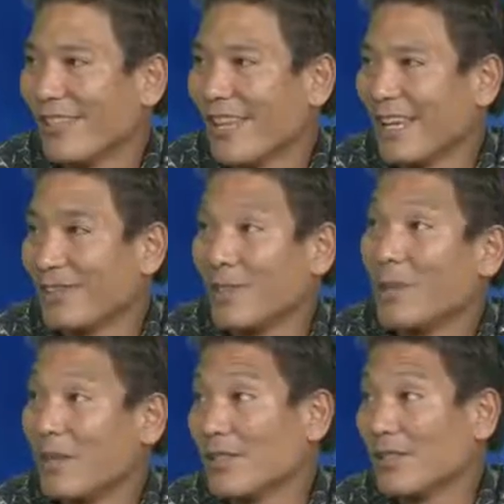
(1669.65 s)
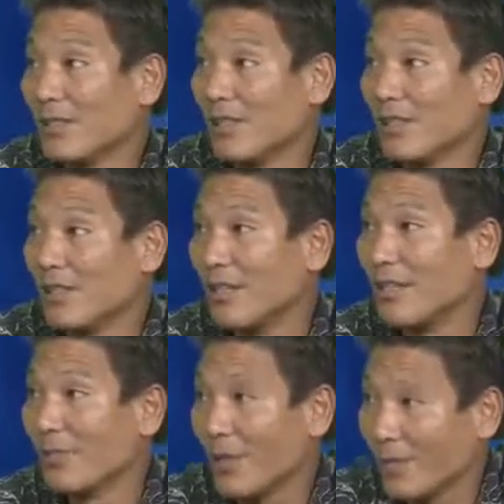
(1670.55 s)
they have some basis to
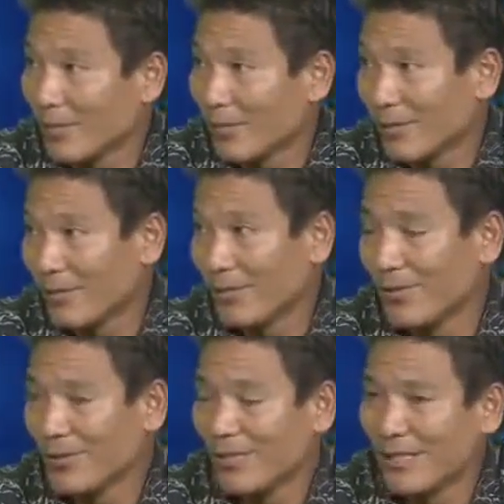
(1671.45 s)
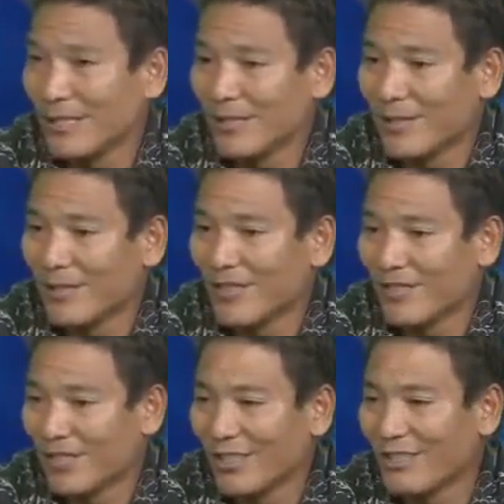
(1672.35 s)
be able to
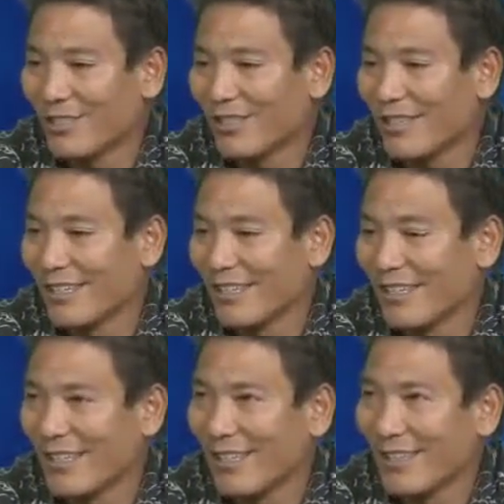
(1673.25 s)
judge and